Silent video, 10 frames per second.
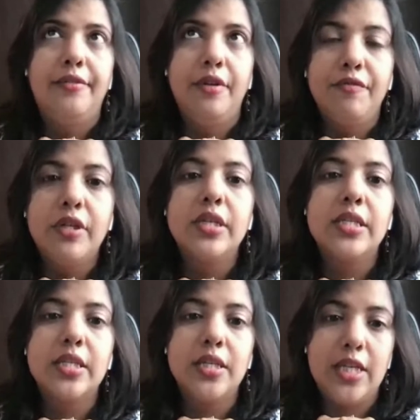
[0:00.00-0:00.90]
reverse
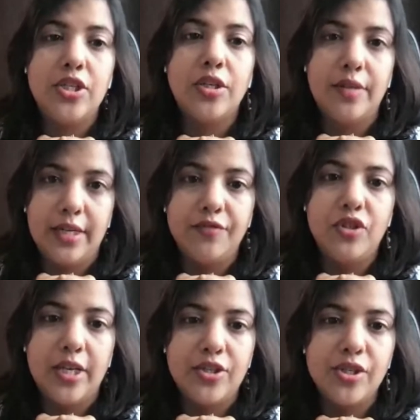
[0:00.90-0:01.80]
the degenerative
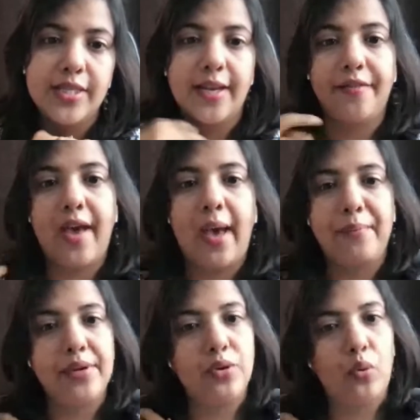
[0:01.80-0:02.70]
changes that have
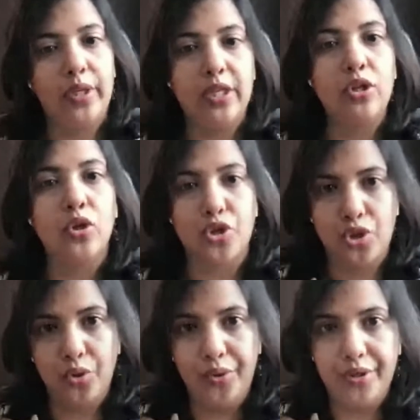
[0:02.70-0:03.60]
happened within your
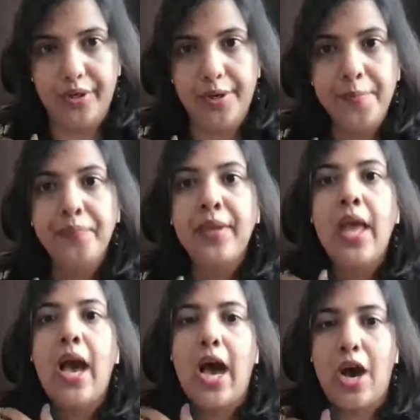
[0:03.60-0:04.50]
shoulder.
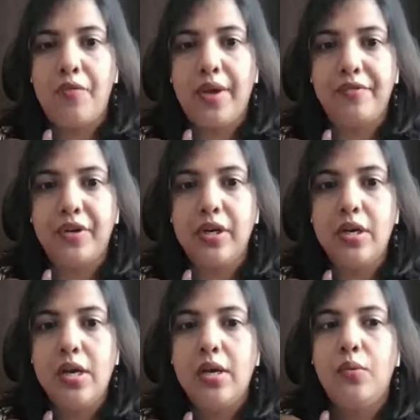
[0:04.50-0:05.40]
However,
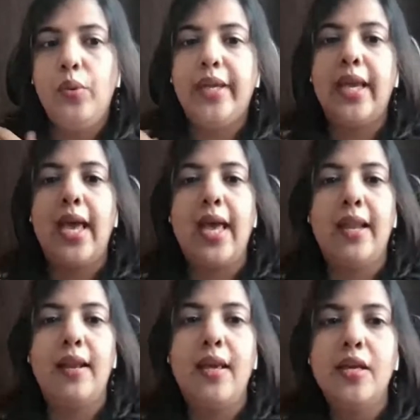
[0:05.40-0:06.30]
we
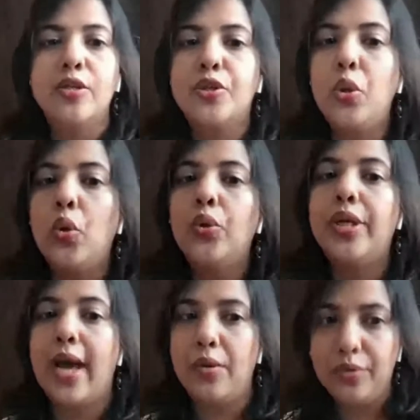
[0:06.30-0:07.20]
can slow
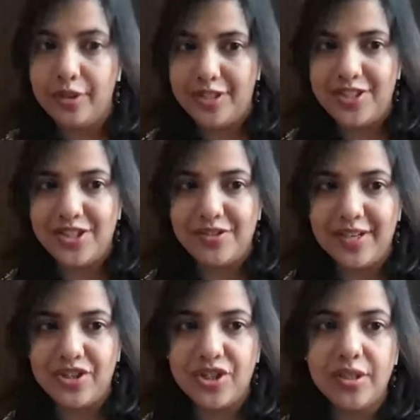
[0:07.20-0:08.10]
down the
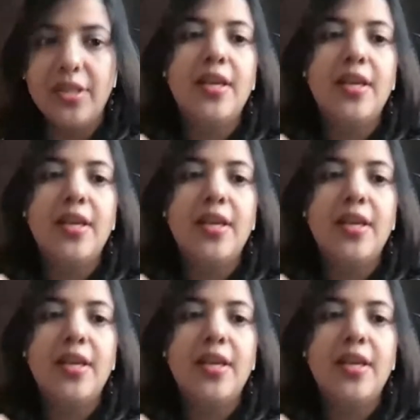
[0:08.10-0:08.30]
degeneration.